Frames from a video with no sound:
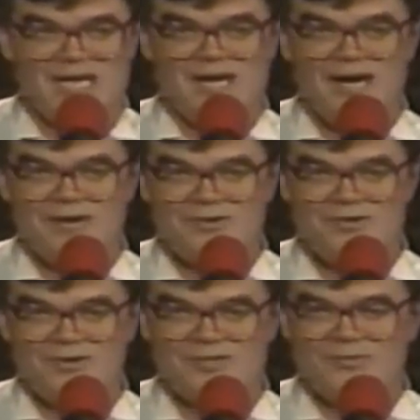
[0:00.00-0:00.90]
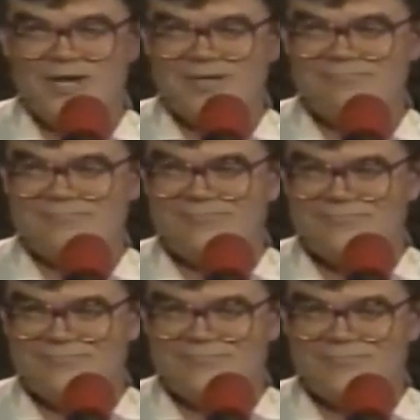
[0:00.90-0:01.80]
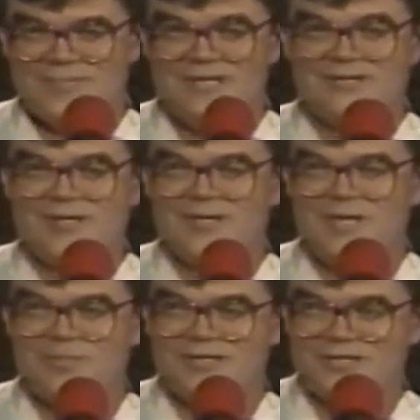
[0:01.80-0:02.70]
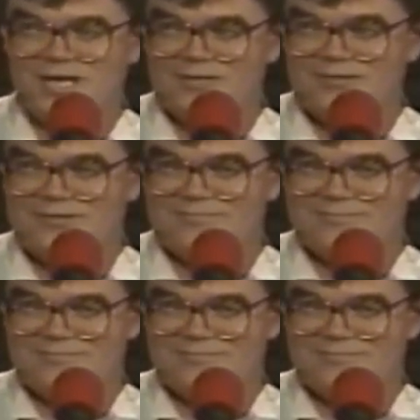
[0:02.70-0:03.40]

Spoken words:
He handed her a 20. He said, "Keep the change."